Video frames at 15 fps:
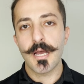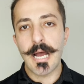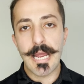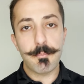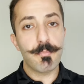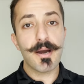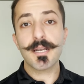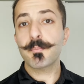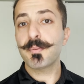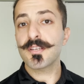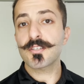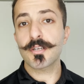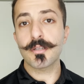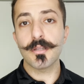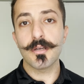I bought a
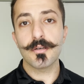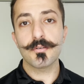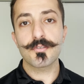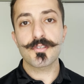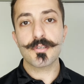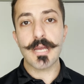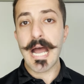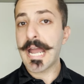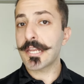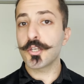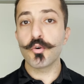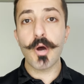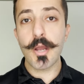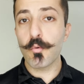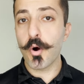piece of clothes, I
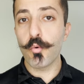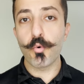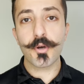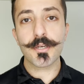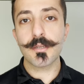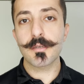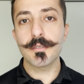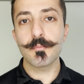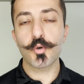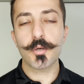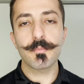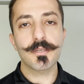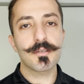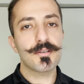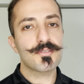know I won't wear it anymore
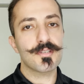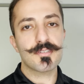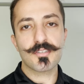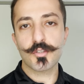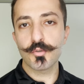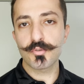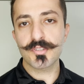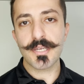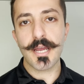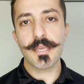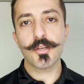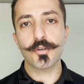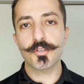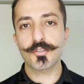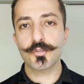because it's too
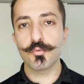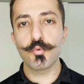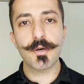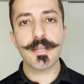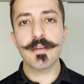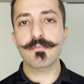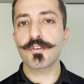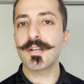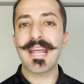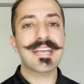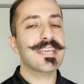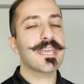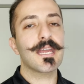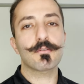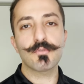tight or too whatever and I
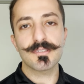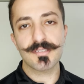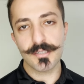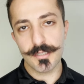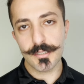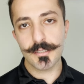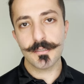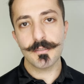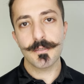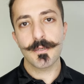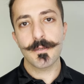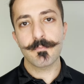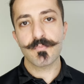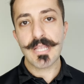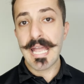can't return it,
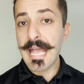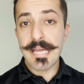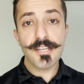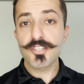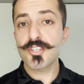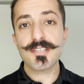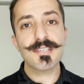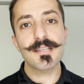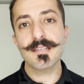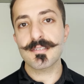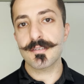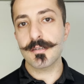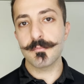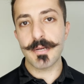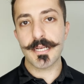and it's just gonna
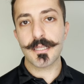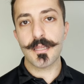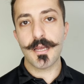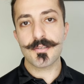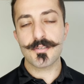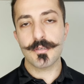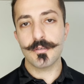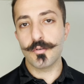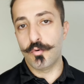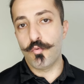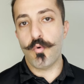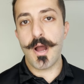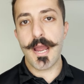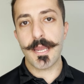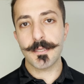sit in my closet.
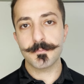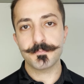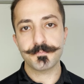Why?